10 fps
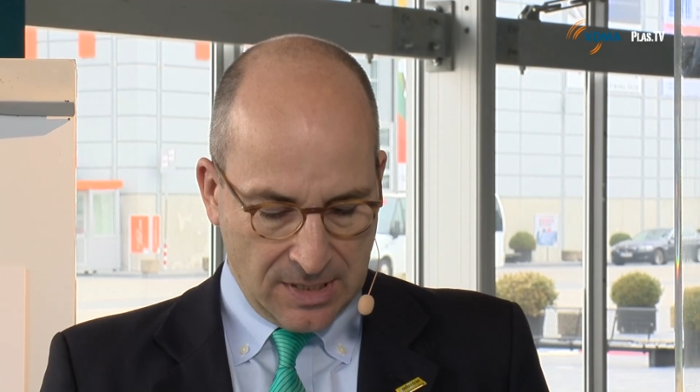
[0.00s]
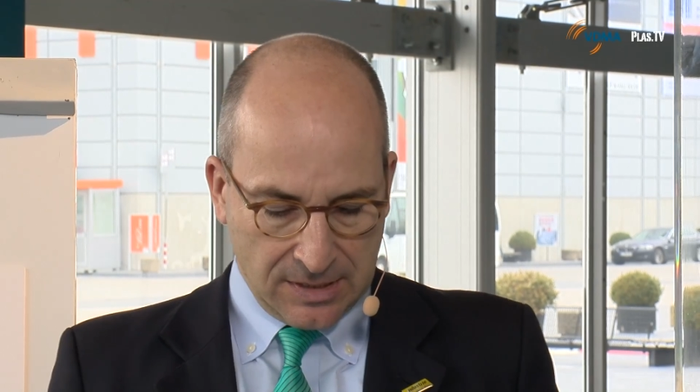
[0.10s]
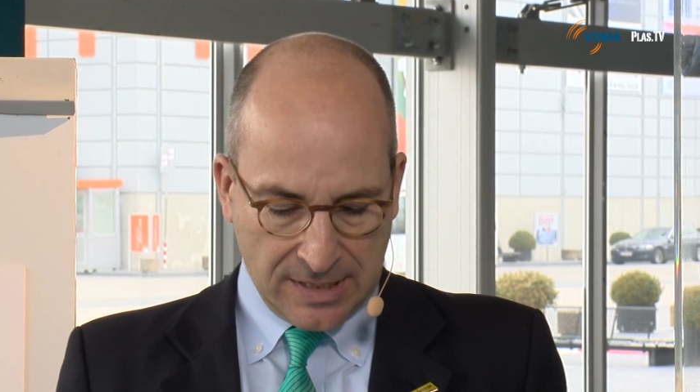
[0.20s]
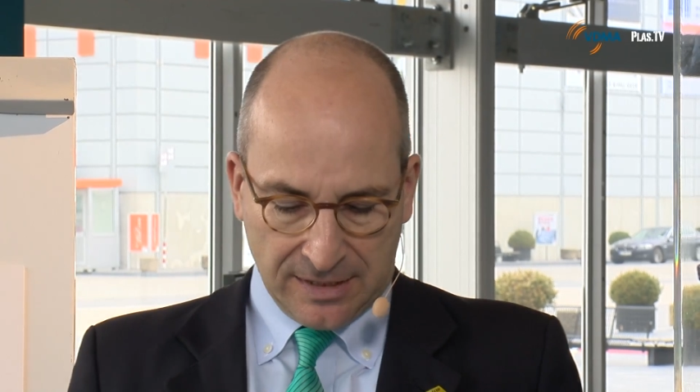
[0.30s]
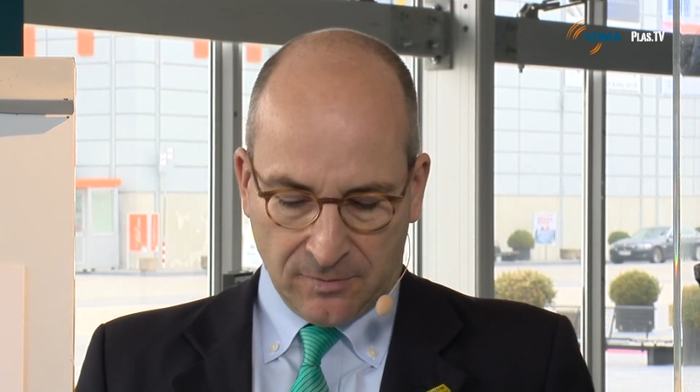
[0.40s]

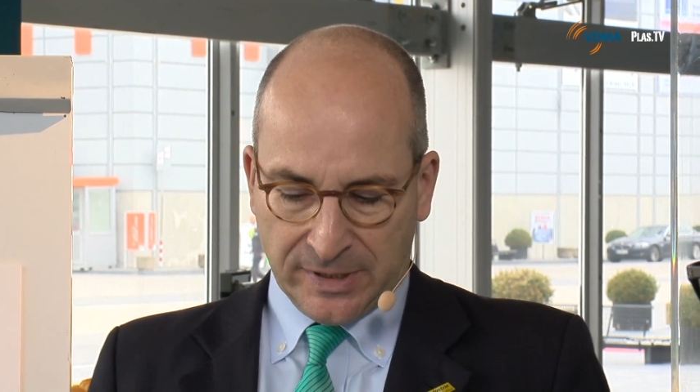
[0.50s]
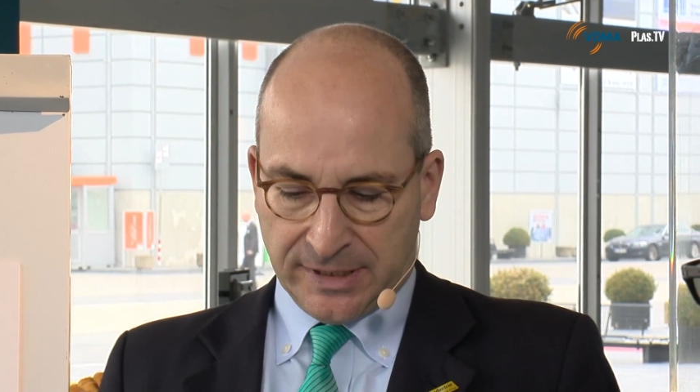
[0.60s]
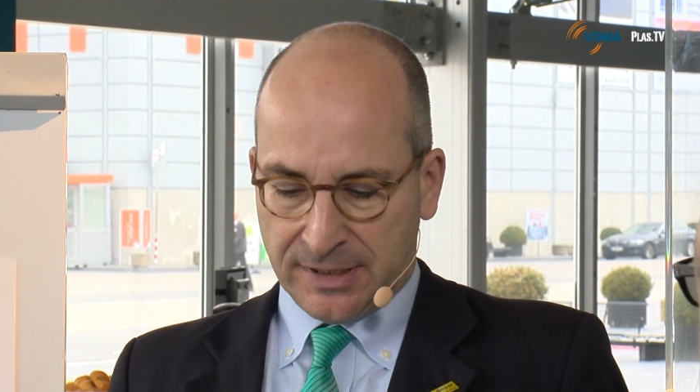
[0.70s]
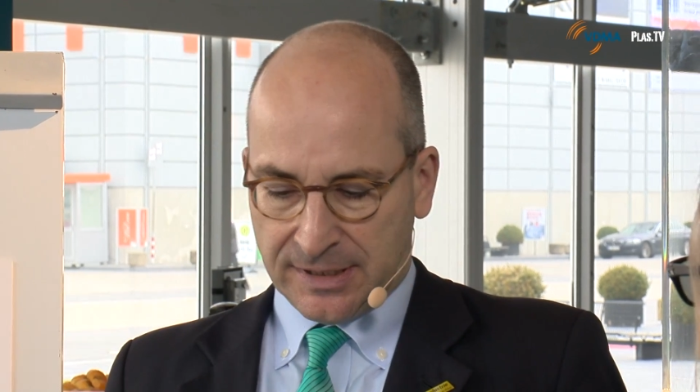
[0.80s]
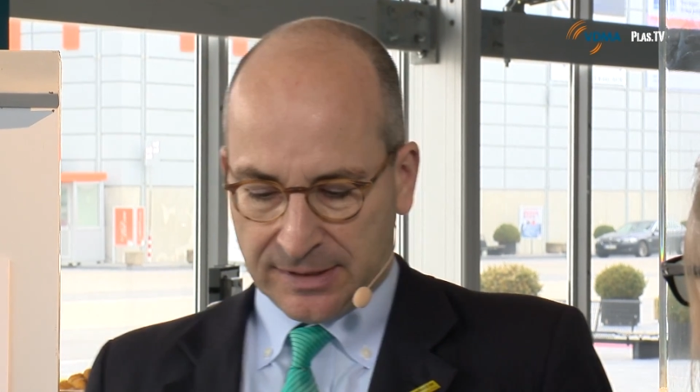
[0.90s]
Yeah,
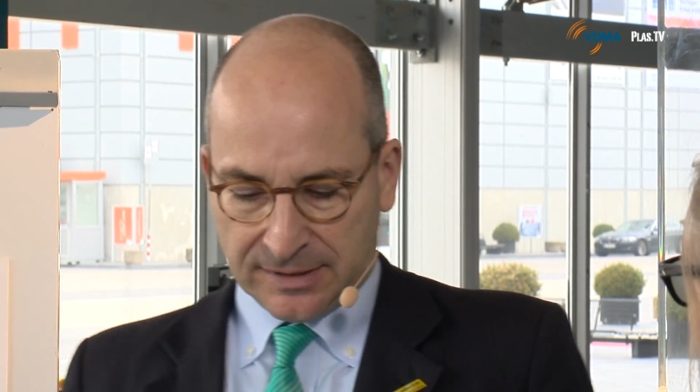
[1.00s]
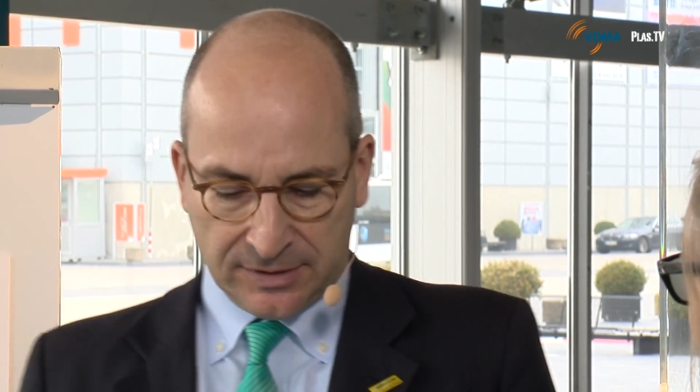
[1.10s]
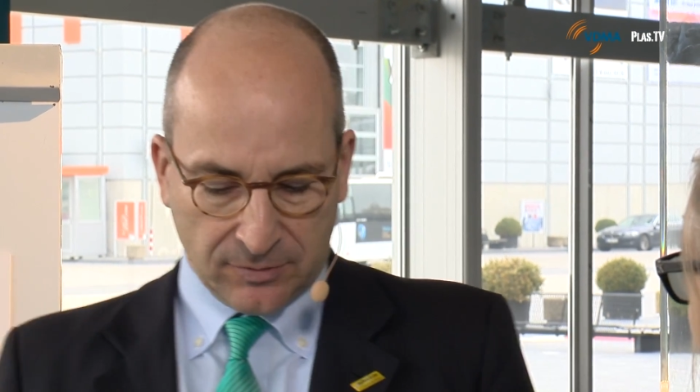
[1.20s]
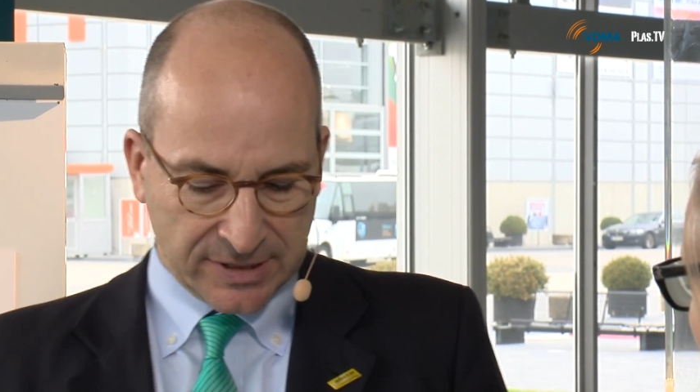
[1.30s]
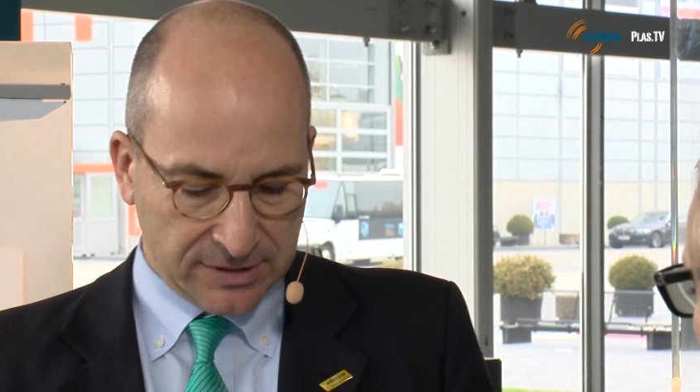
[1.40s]
when
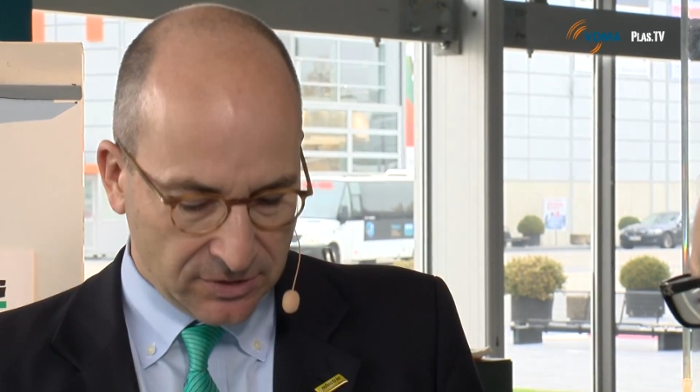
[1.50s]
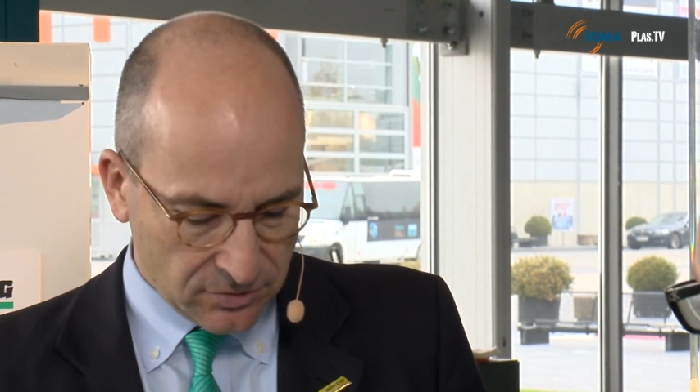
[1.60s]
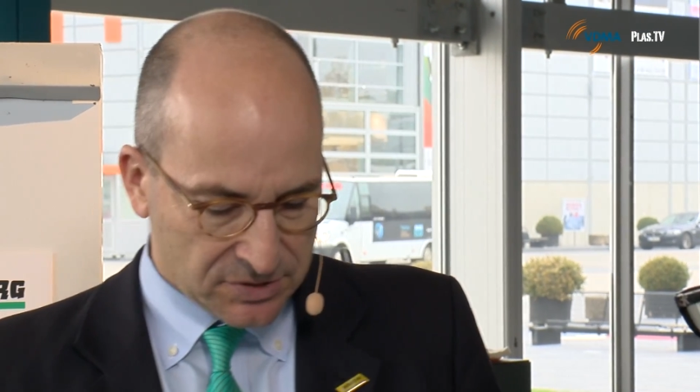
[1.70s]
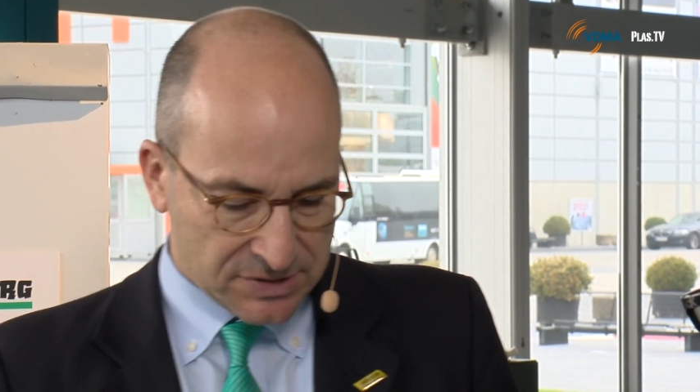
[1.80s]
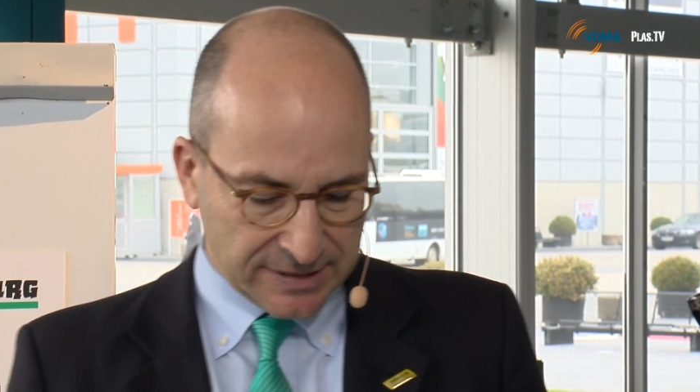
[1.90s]
you can
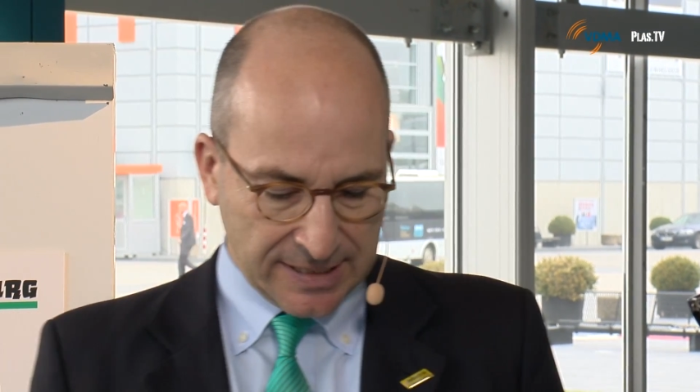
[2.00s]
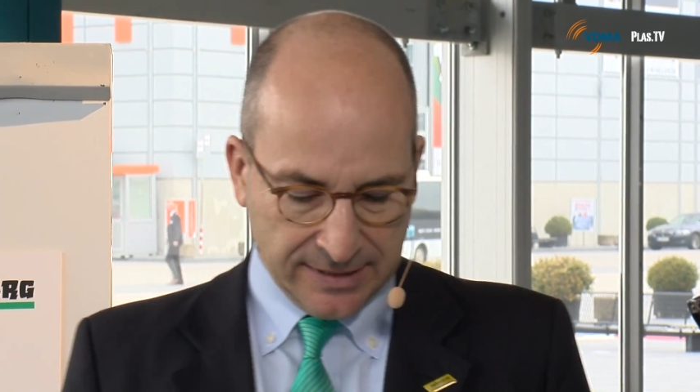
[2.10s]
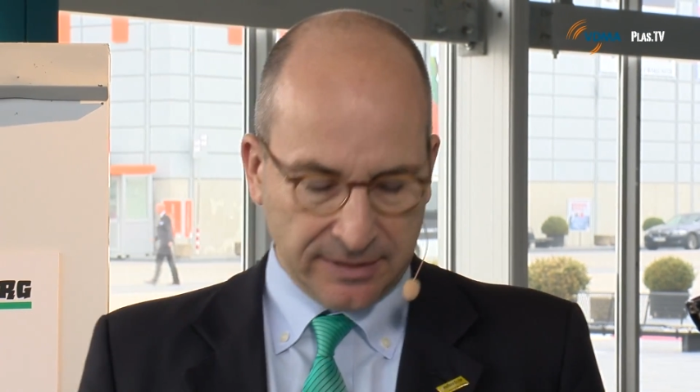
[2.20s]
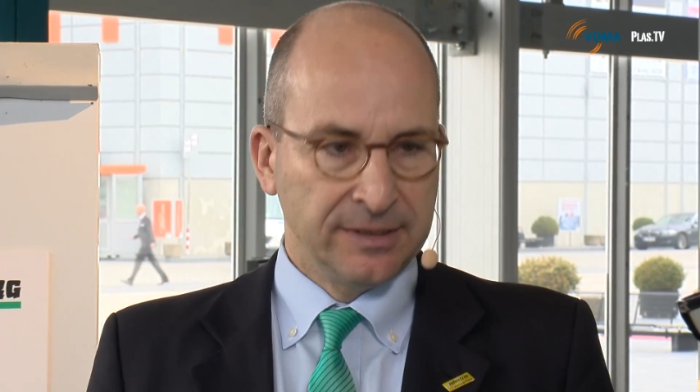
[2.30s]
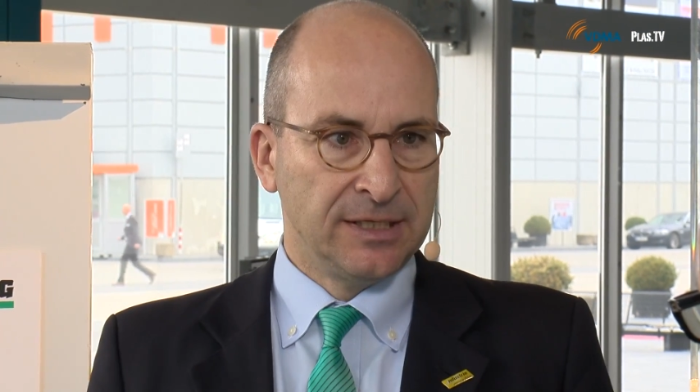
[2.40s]
use, again,